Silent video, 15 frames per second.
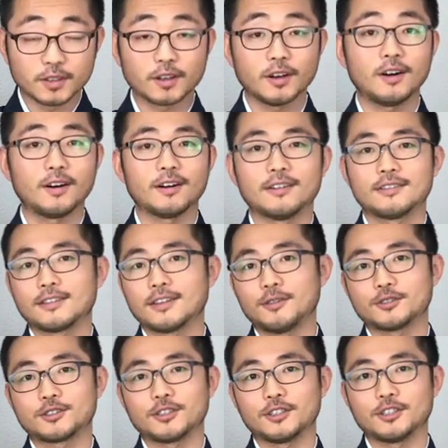Oh, that
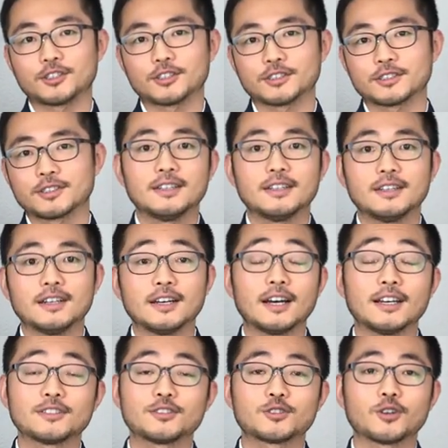was delicious.
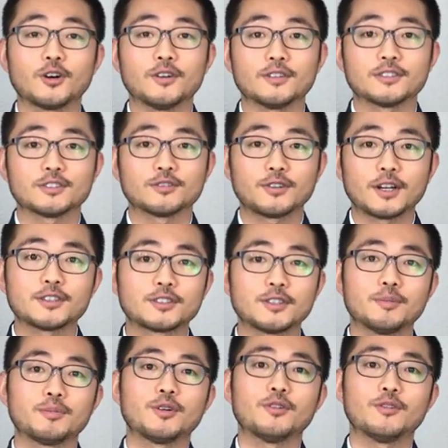As you saw, this is very
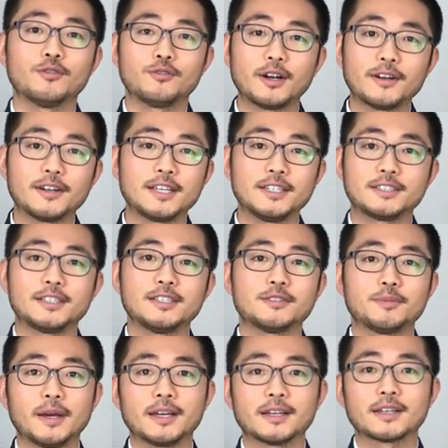simple, very easy to
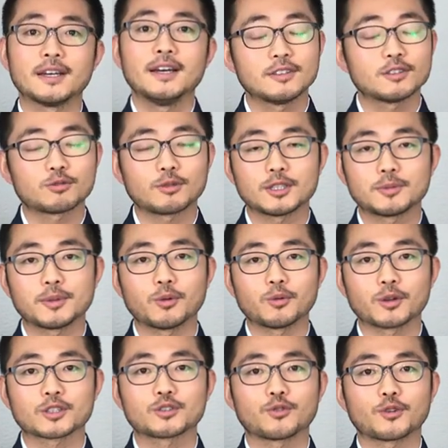make. This recipe
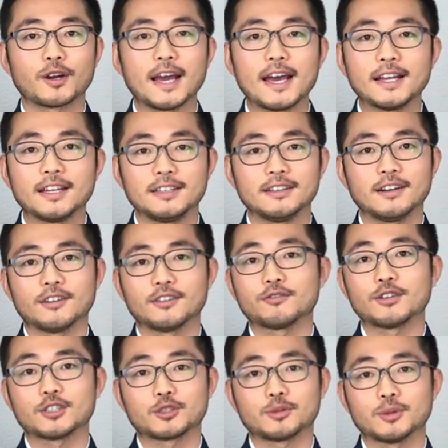works for any other
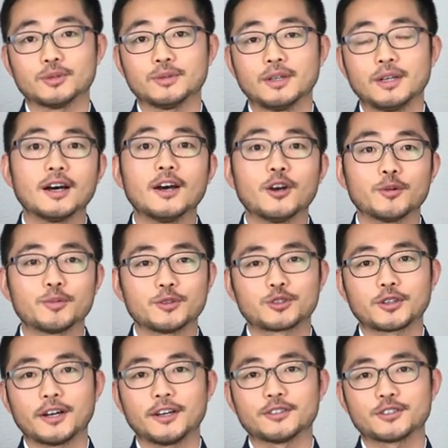vegetable. I hope you
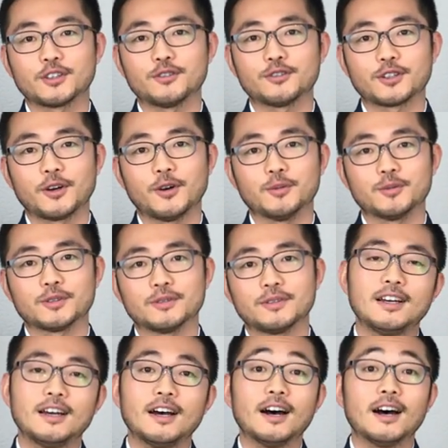try it yourself at home.
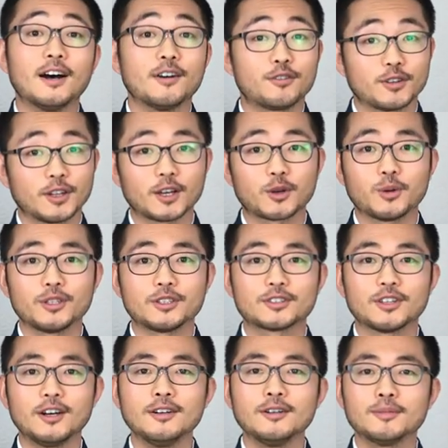Uh, if you like what you
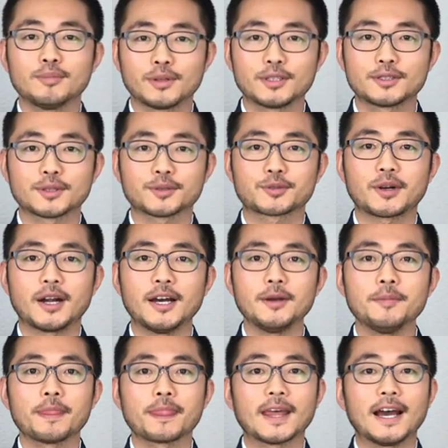saw, please subscribe,
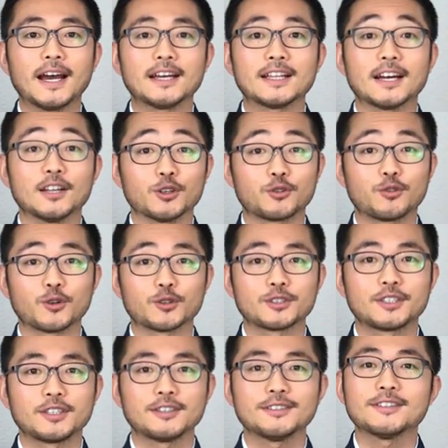and I look forward to
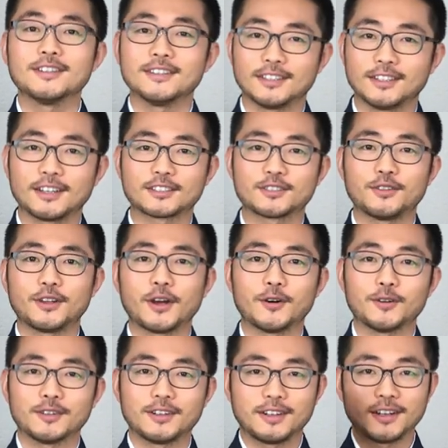see you in the next video.
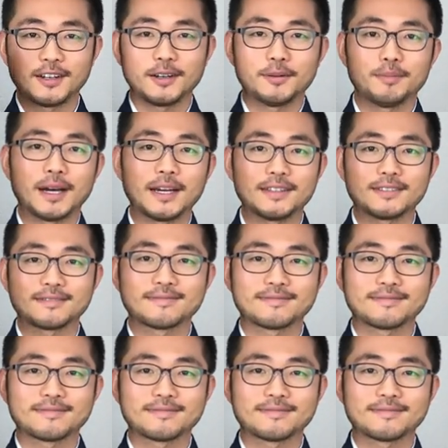Bye.